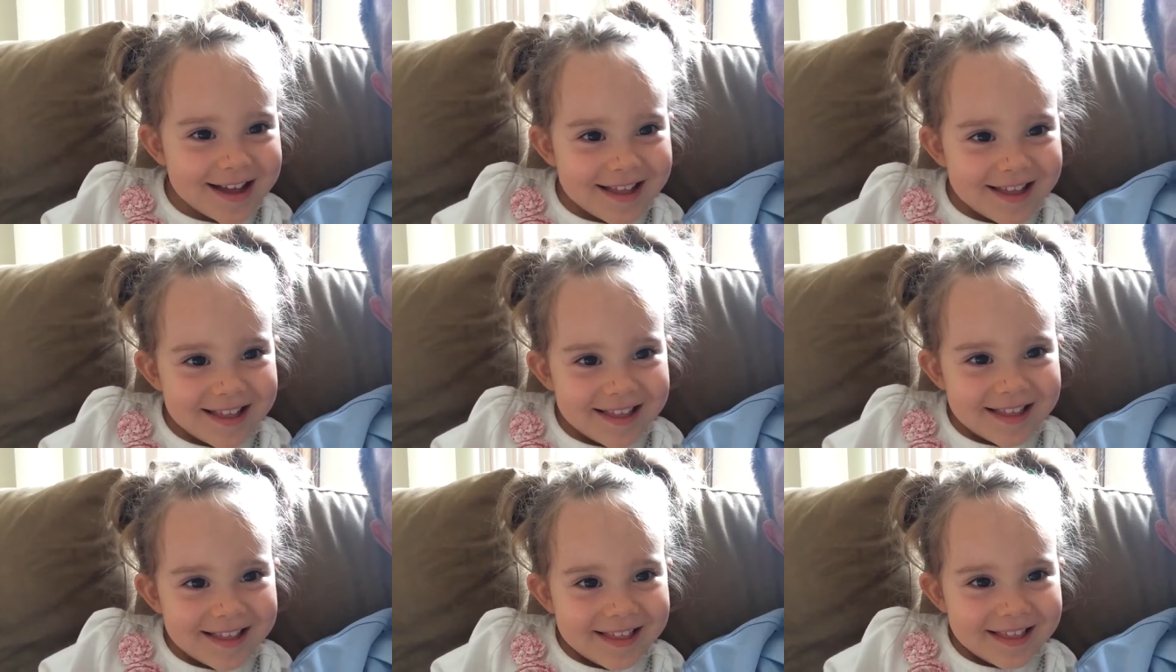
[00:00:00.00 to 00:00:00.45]

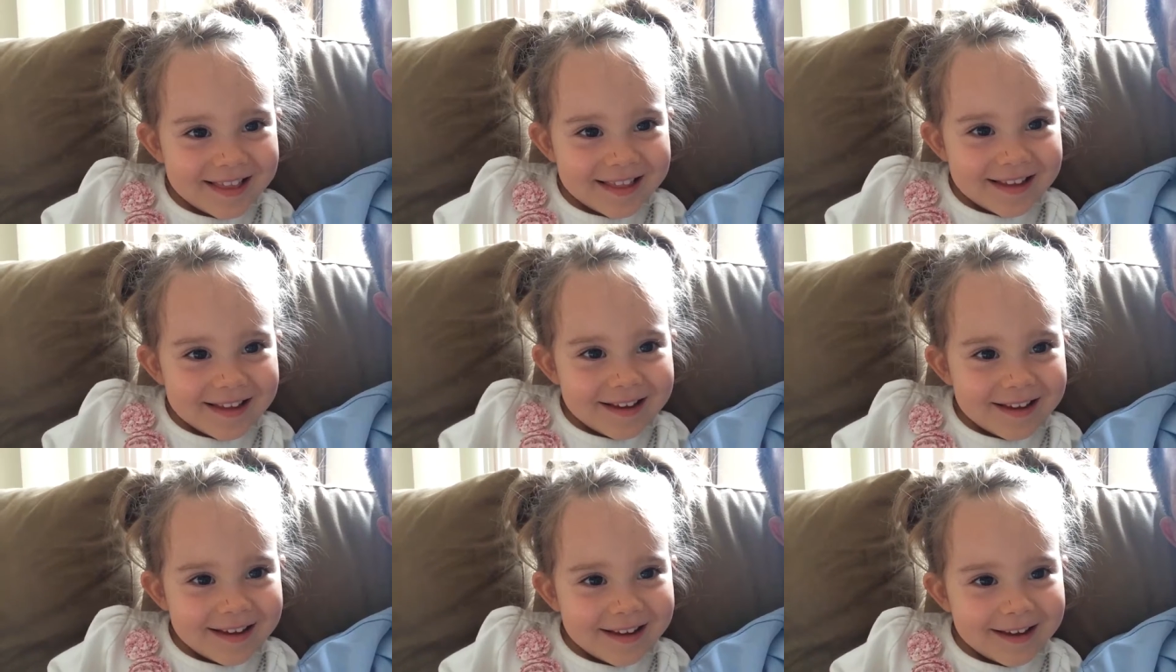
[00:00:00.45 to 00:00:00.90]
Yeah,
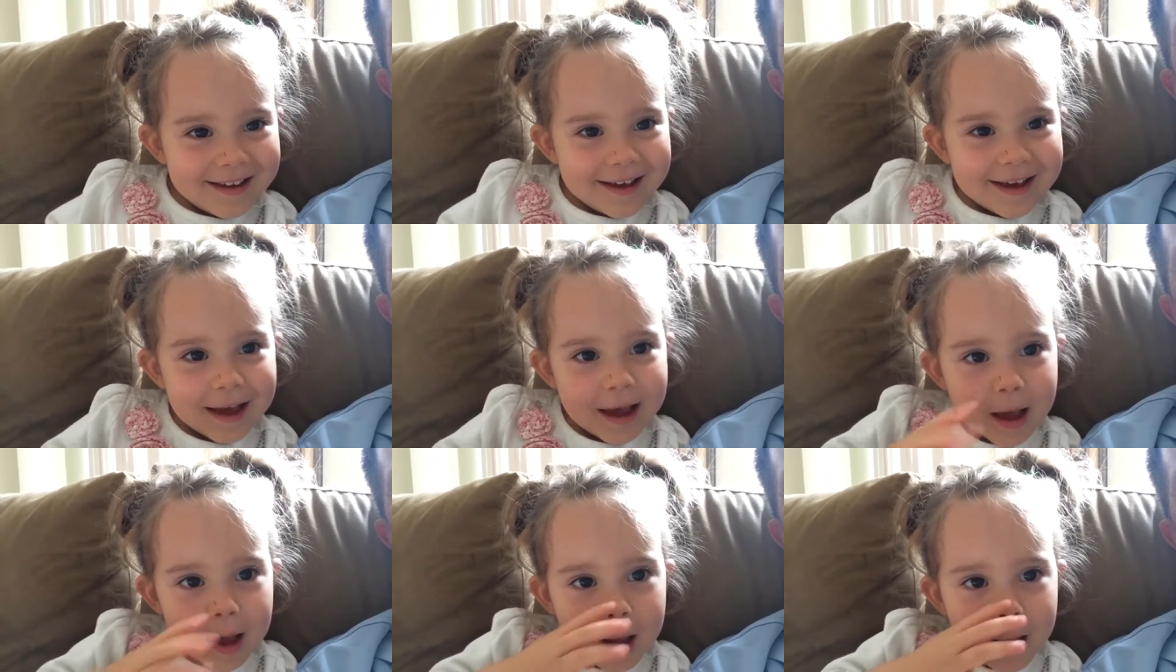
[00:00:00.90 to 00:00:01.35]

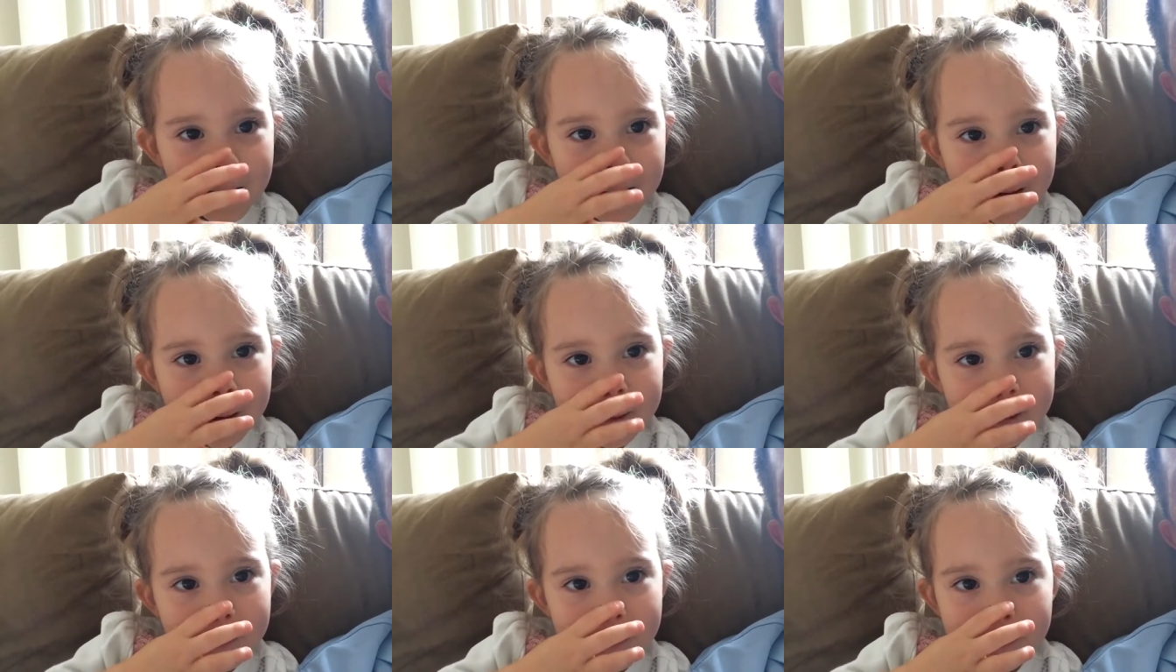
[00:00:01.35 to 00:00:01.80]
and he
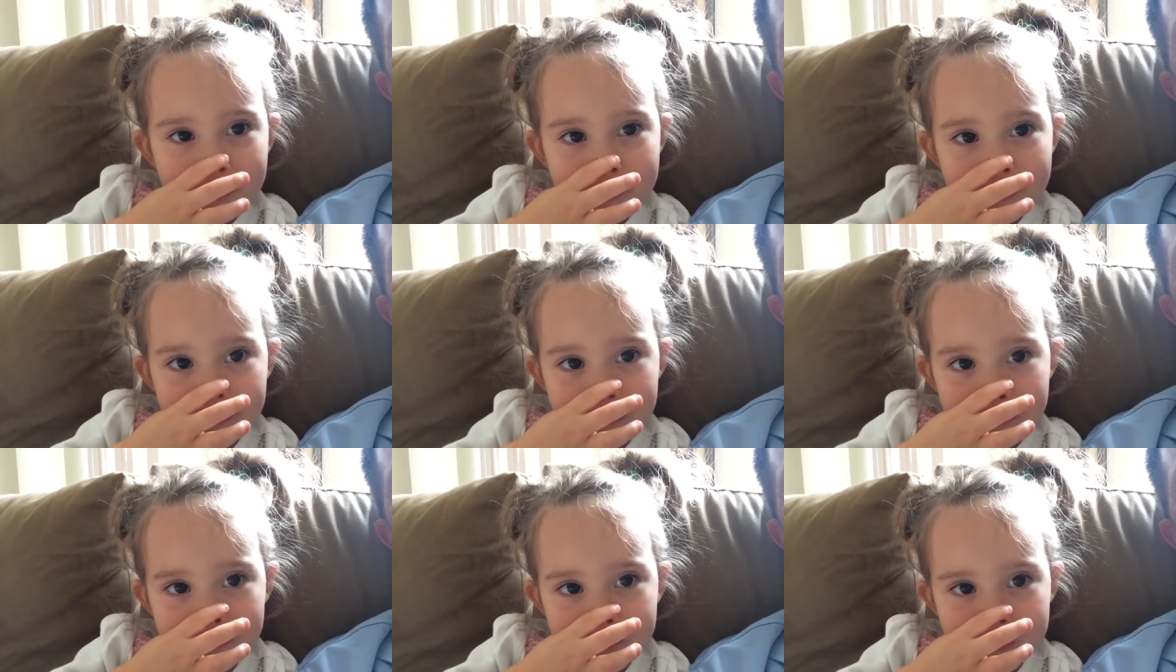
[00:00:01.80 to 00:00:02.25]
can't move,
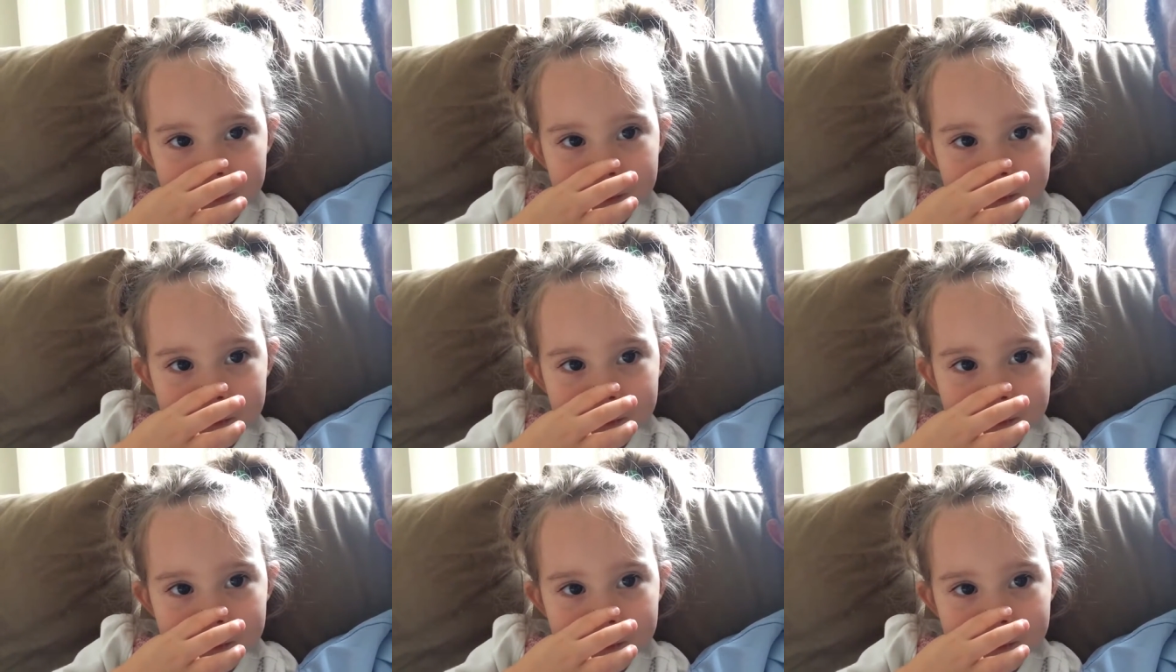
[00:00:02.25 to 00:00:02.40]
right?